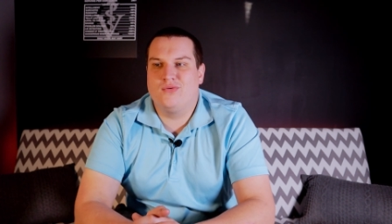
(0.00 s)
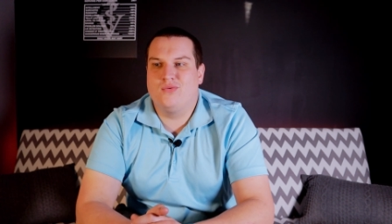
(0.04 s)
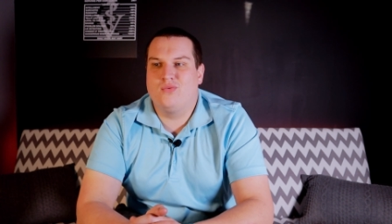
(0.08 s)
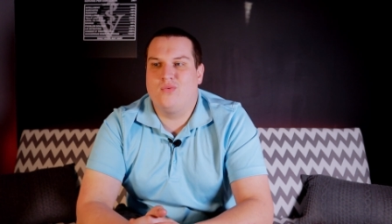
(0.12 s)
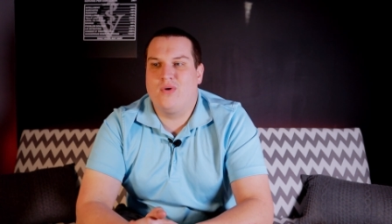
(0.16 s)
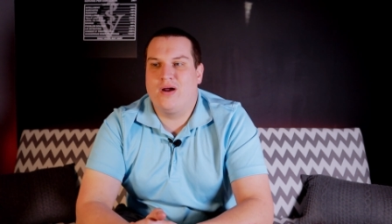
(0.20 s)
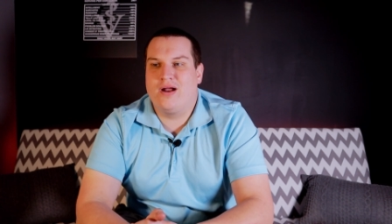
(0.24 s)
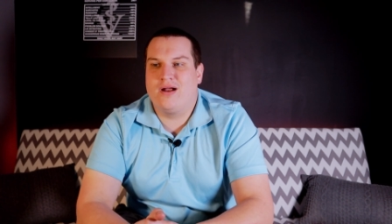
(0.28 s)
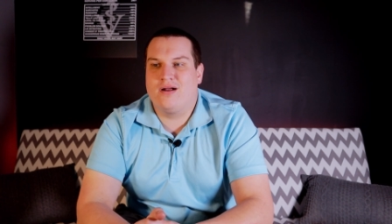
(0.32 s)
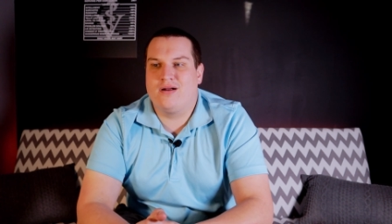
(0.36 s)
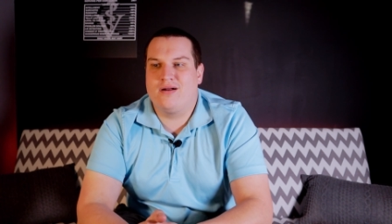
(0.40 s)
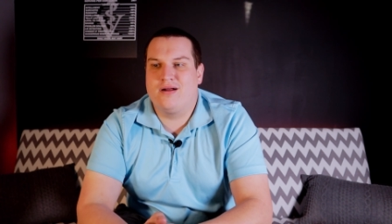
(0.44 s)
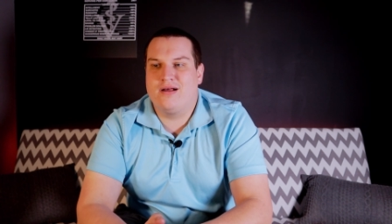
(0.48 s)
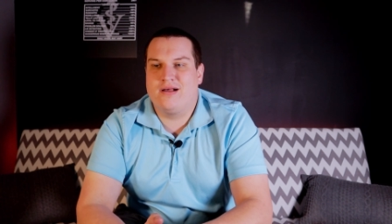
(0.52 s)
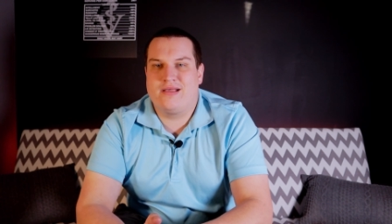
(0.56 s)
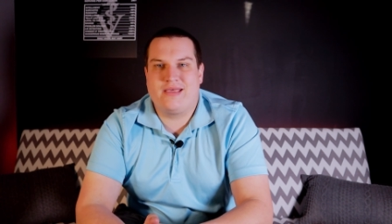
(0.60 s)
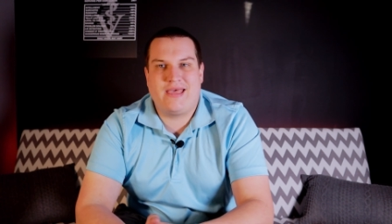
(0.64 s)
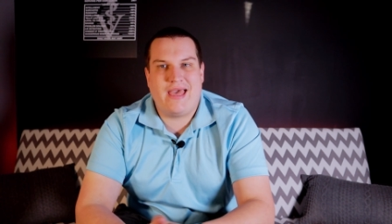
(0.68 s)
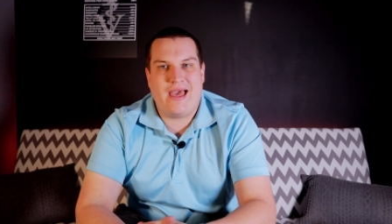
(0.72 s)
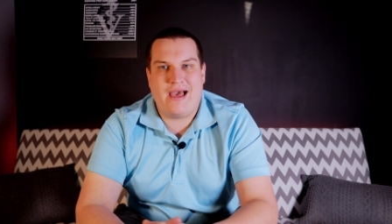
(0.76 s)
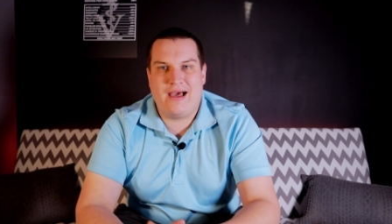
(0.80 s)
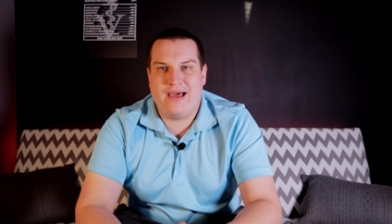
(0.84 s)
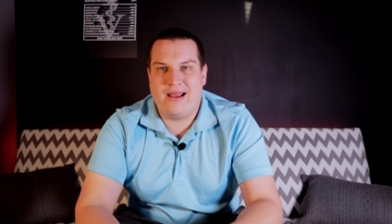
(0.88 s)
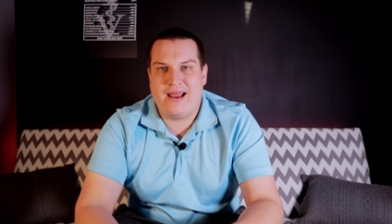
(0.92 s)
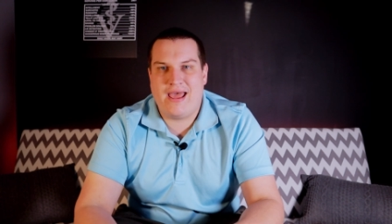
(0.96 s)
where a
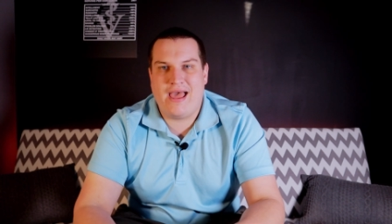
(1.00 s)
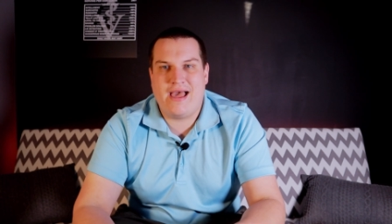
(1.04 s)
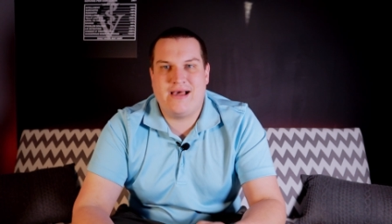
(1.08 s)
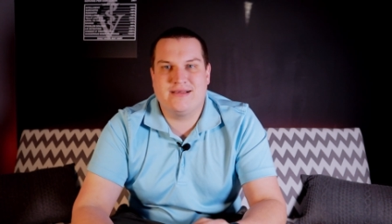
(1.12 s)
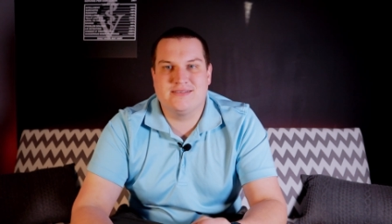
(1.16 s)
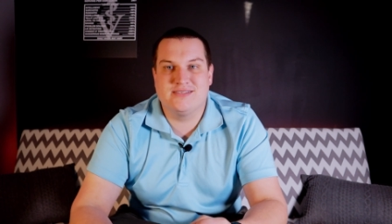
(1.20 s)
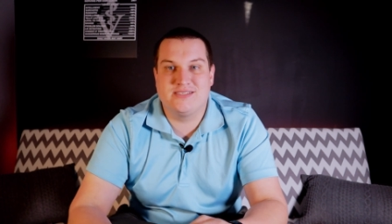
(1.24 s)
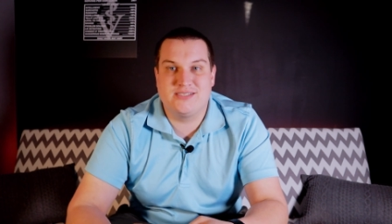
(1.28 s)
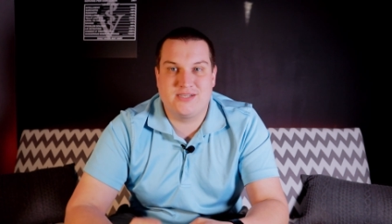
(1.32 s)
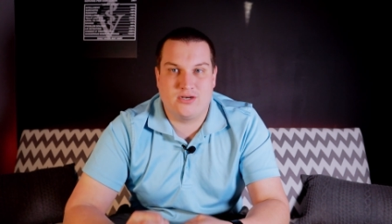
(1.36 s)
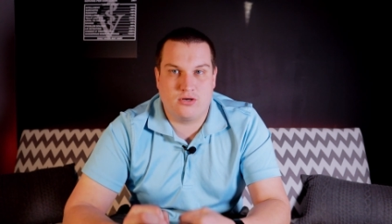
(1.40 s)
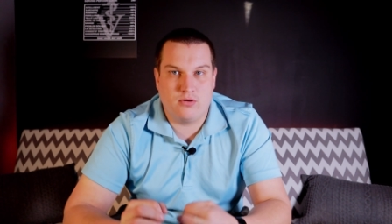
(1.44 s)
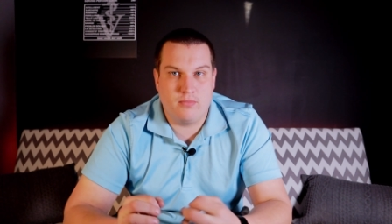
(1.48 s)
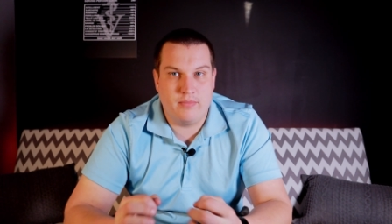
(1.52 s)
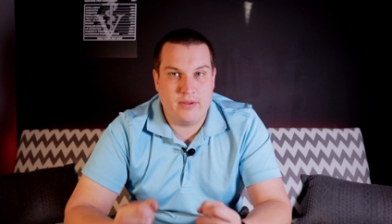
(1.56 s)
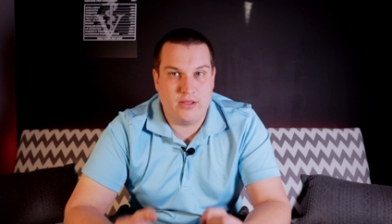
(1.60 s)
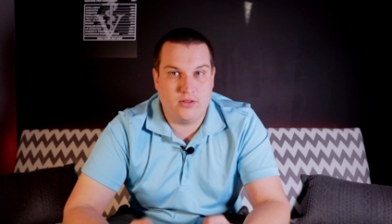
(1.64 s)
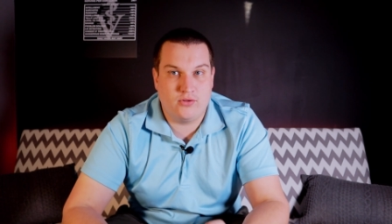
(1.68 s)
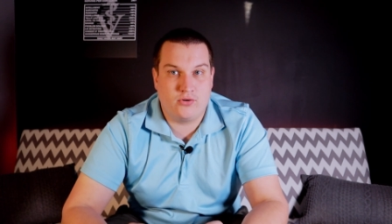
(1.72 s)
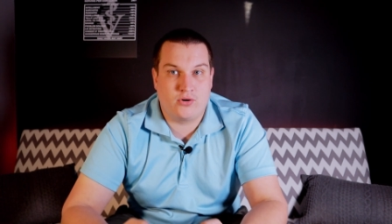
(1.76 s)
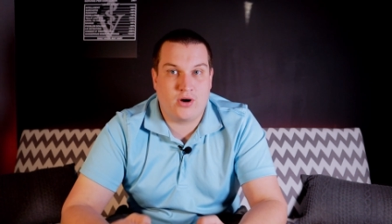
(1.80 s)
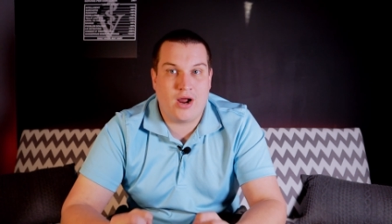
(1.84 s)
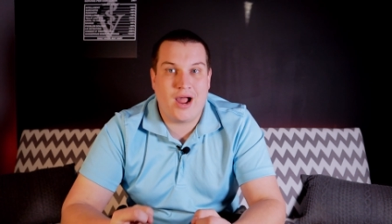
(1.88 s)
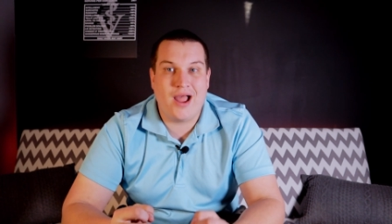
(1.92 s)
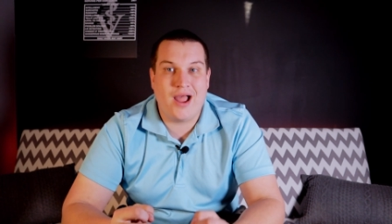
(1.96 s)
cat has cerebellar